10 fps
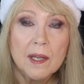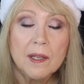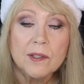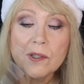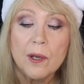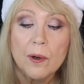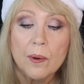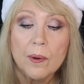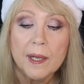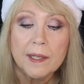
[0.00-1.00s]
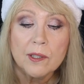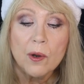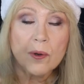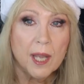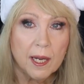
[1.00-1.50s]
So it's
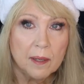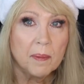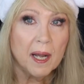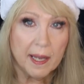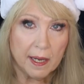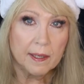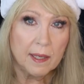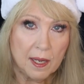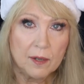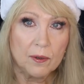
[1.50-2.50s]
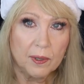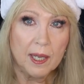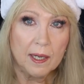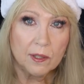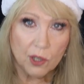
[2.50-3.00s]
okay to buy it again,
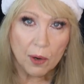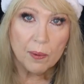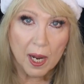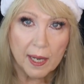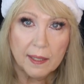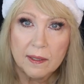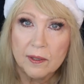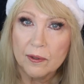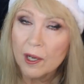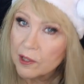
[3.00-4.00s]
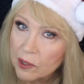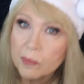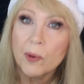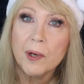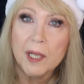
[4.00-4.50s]
okay? It's all right. You're not
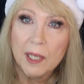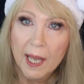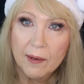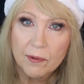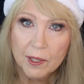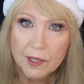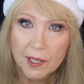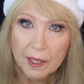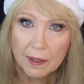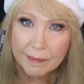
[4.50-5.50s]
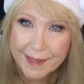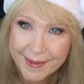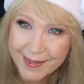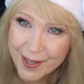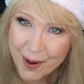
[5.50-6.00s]
supporting Kat Von D.
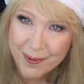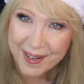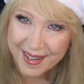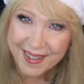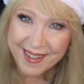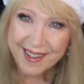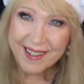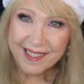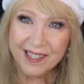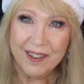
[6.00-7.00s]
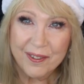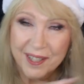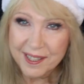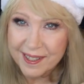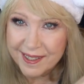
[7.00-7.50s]
So
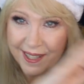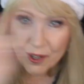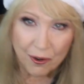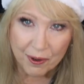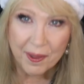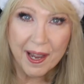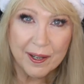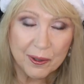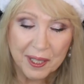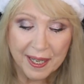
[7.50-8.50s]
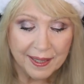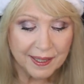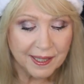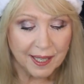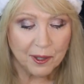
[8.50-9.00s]
let's get over that, okay?
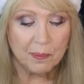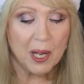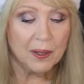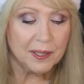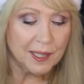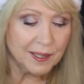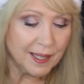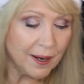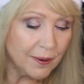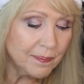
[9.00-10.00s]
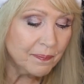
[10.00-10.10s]
Let's get the politics out.